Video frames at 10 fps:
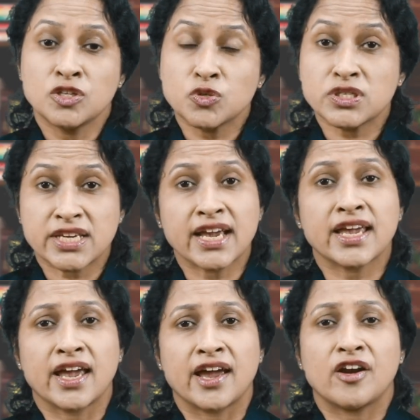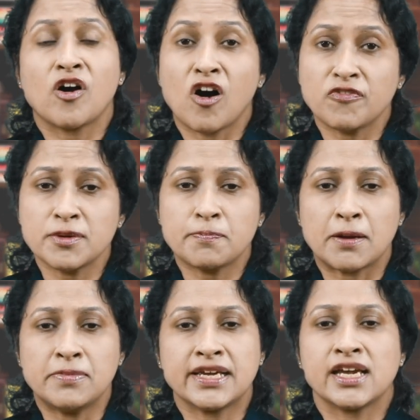to take care of the
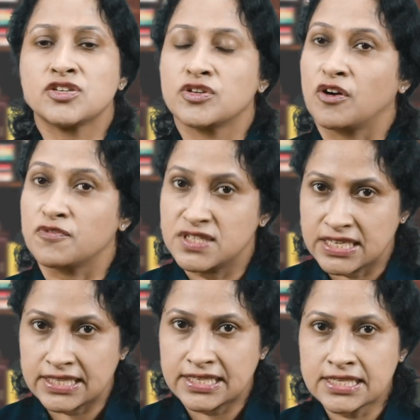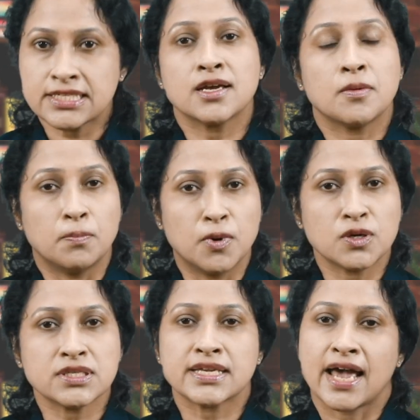publication of journals,
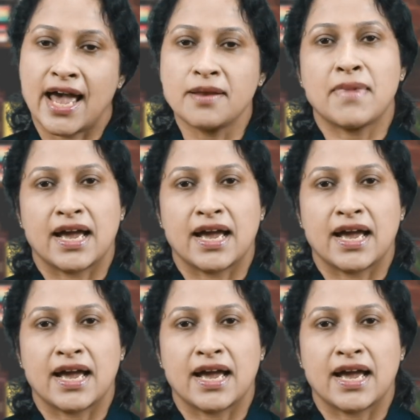books and